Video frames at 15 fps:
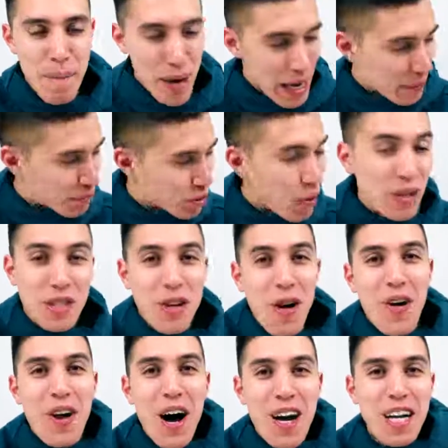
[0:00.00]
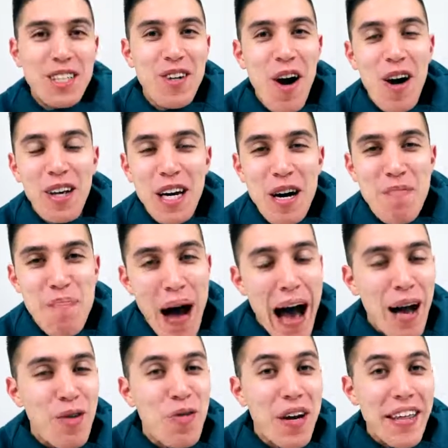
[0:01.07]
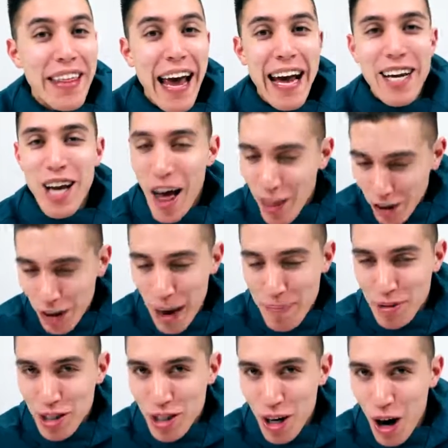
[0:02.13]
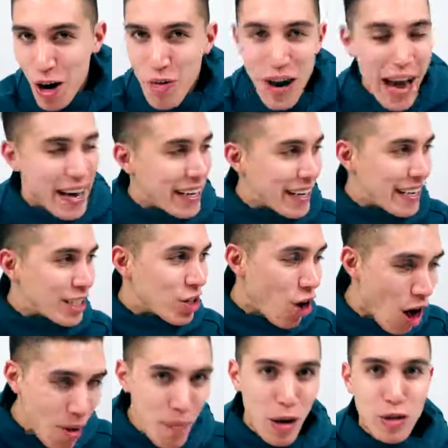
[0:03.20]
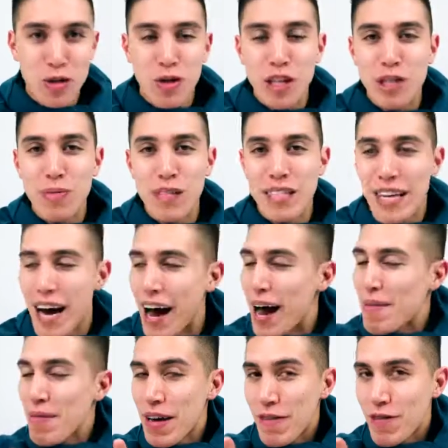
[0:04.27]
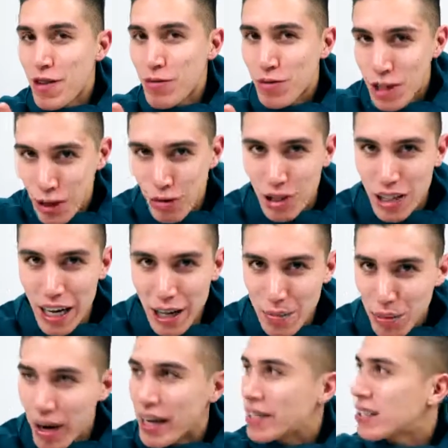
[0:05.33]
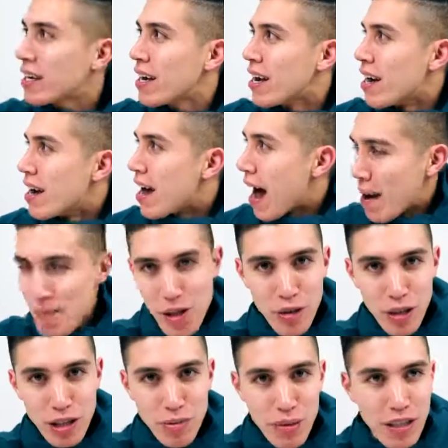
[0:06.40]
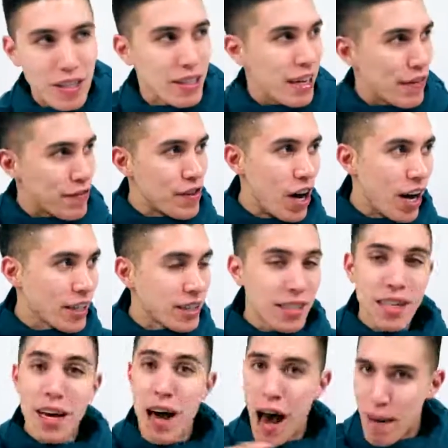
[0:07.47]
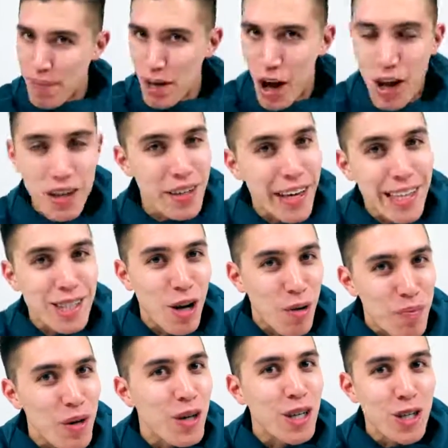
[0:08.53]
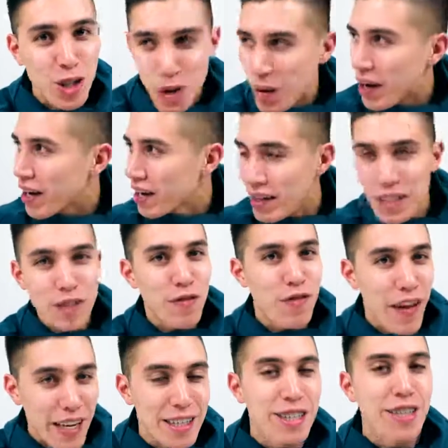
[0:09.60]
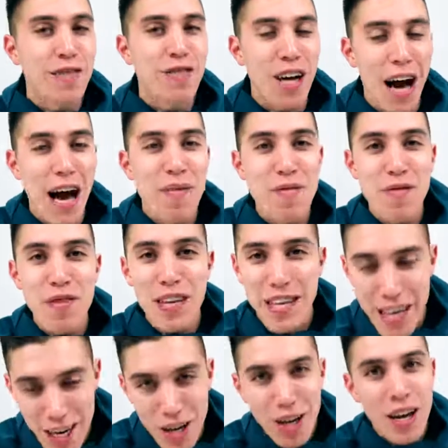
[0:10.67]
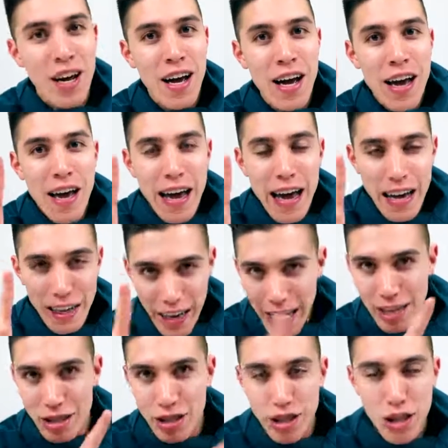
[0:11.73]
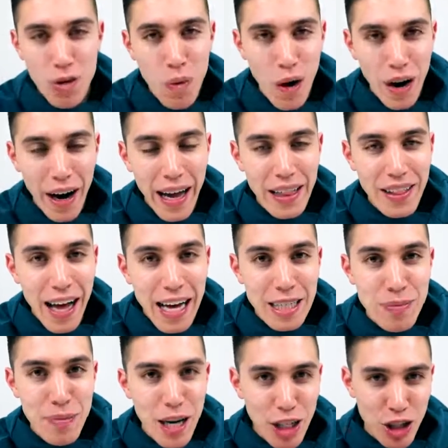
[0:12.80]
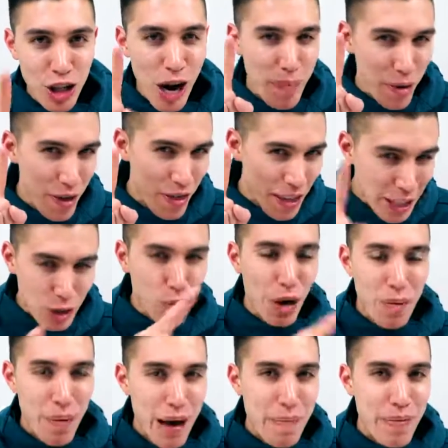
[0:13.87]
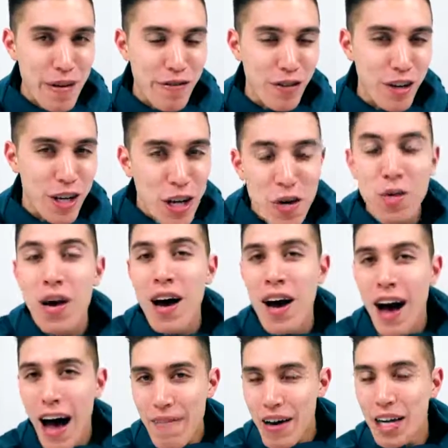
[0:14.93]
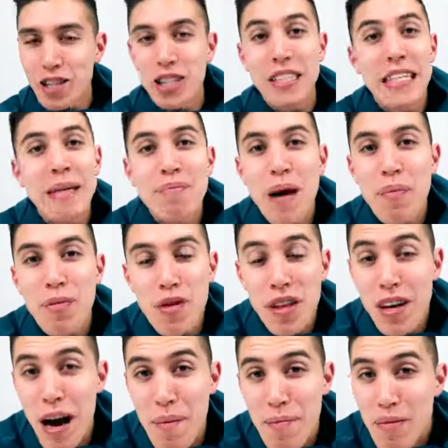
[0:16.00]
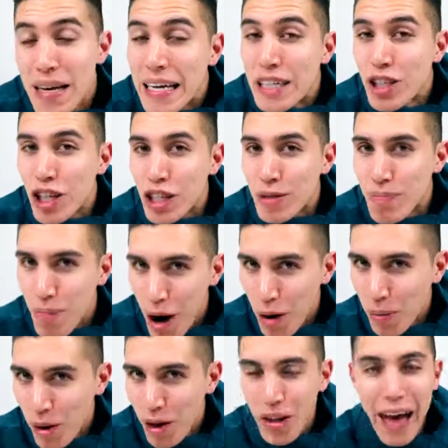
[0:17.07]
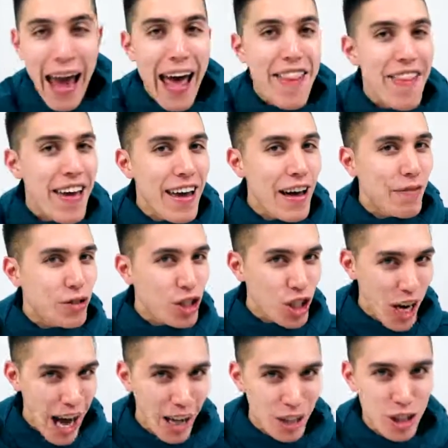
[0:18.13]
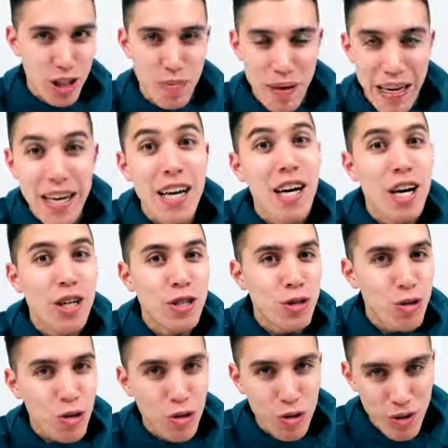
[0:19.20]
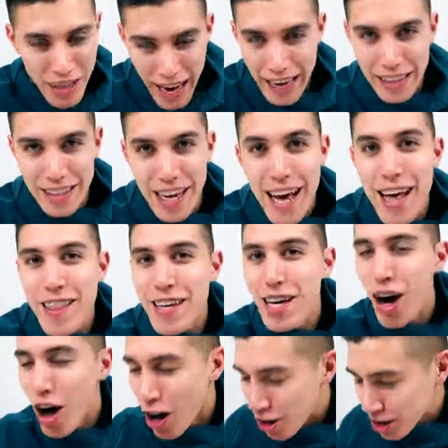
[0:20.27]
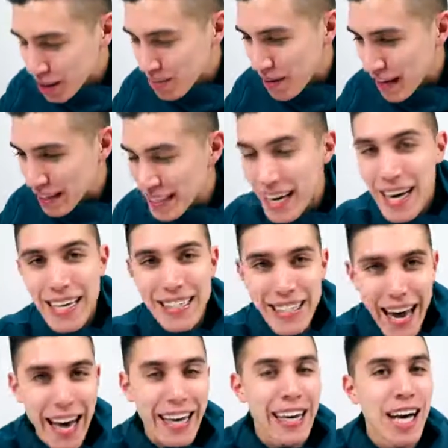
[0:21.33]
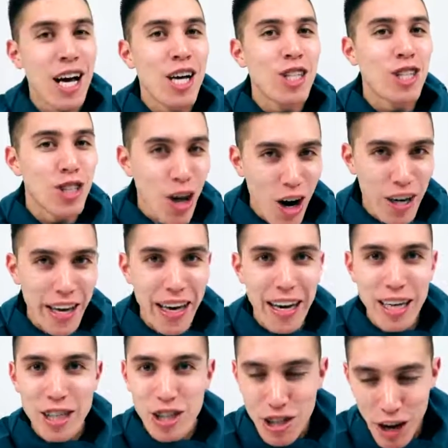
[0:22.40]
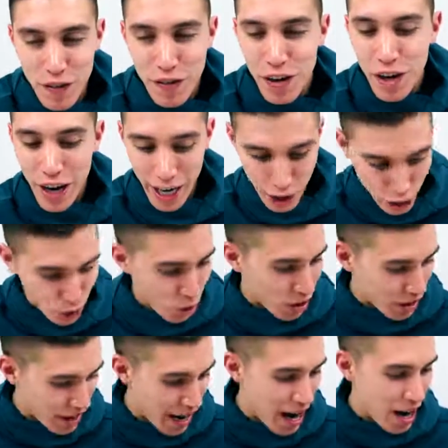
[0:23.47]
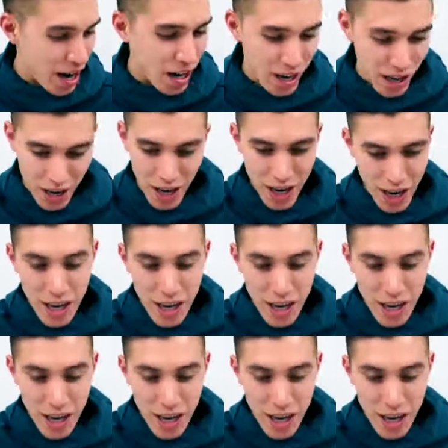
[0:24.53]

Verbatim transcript: Peeps, what's going on? It's Carl here, back with another episode, and it is almost Christmas time. If you do celebrate, happy Christmas. If not, happy holidays. Hope you're enjoying this festive time of the year. In case you are a last-minute shopper, this one might be for you. I've actually teamed up with the company Just Mobile, and they have challenged me to create the ultimate tech stocking stuffer extraordinaire.